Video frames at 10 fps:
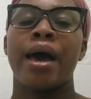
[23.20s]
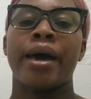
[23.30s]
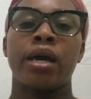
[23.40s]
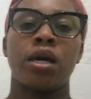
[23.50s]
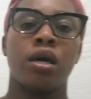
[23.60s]

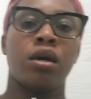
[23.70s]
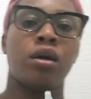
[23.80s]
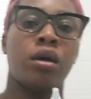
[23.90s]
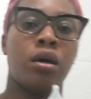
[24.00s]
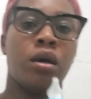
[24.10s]
I
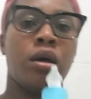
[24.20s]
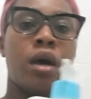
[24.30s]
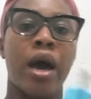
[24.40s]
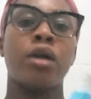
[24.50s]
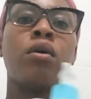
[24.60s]

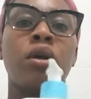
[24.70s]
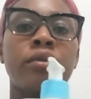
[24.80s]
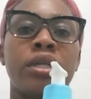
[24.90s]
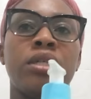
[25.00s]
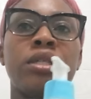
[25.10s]
had
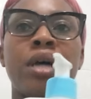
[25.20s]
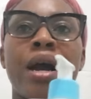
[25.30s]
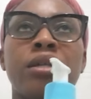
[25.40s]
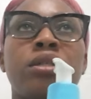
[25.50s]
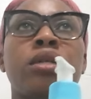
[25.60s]
already
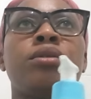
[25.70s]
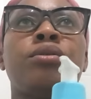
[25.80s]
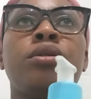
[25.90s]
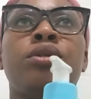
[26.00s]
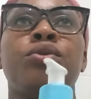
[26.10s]
started
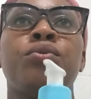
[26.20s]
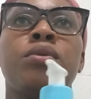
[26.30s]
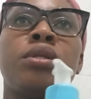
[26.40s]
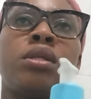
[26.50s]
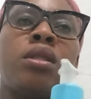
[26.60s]
to
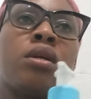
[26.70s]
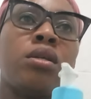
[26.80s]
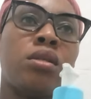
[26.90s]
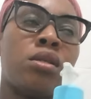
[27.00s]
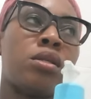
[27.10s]
use
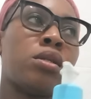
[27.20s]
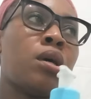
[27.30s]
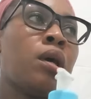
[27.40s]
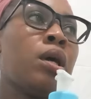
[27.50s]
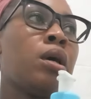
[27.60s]
this
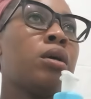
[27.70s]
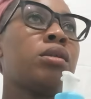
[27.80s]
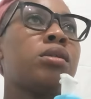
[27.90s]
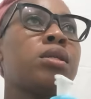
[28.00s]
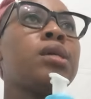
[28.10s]

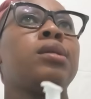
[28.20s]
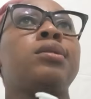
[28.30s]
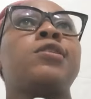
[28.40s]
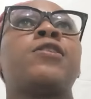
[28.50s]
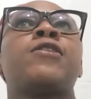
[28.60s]

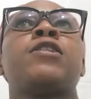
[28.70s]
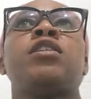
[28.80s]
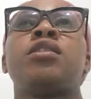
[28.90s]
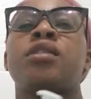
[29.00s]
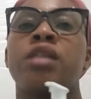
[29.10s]
since
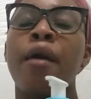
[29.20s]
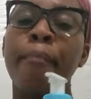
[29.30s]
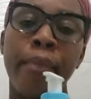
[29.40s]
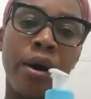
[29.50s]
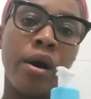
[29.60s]

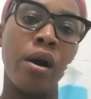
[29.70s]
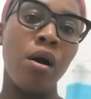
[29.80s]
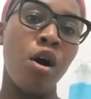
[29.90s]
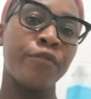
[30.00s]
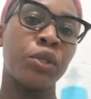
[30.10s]

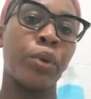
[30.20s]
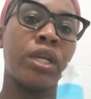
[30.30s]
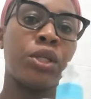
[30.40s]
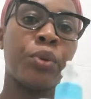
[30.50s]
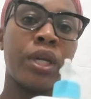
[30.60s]
December of
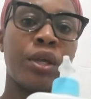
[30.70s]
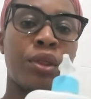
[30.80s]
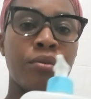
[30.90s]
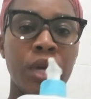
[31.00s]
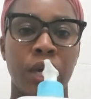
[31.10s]

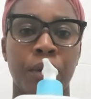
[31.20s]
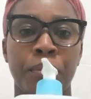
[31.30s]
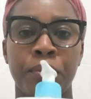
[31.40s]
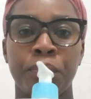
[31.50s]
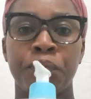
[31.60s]
2023,